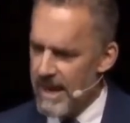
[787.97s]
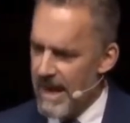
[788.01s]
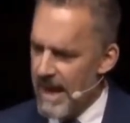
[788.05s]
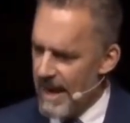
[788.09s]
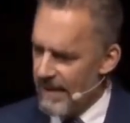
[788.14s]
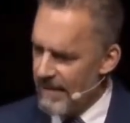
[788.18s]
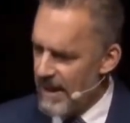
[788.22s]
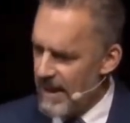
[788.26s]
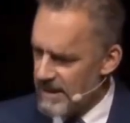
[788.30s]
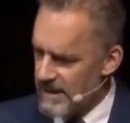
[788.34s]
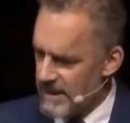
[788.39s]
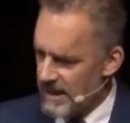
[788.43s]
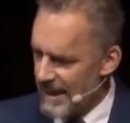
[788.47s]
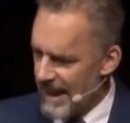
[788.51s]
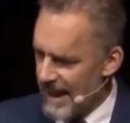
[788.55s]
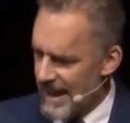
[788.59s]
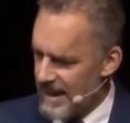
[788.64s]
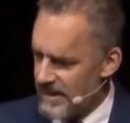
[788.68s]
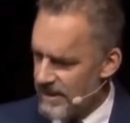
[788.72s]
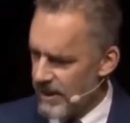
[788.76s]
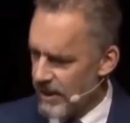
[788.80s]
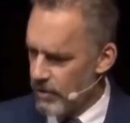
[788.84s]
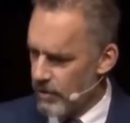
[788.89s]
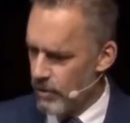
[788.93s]
And that's
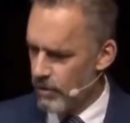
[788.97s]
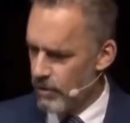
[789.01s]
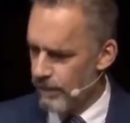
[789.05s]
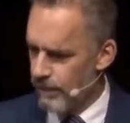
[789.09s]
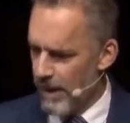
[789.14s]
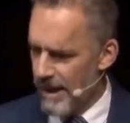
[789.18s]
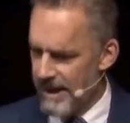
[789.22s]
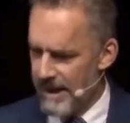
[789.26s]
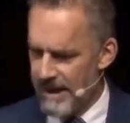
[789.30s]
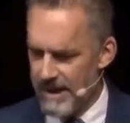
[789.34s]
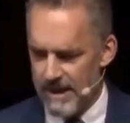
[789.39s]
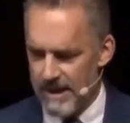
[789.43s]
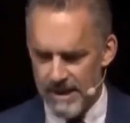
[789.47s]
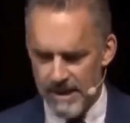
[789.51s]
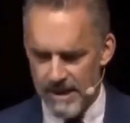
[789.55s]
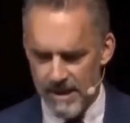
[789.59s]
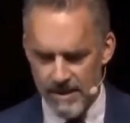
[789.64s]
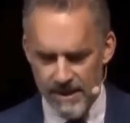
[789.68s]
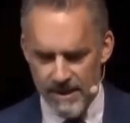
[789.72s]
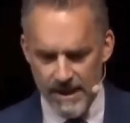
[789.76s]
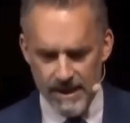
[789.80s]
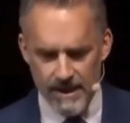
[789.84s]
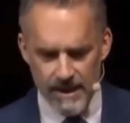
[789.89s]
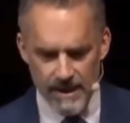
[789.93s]
classic group identity
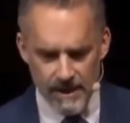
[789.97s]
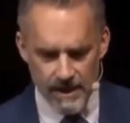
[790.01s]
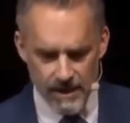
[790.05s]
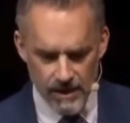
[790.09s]
thinking.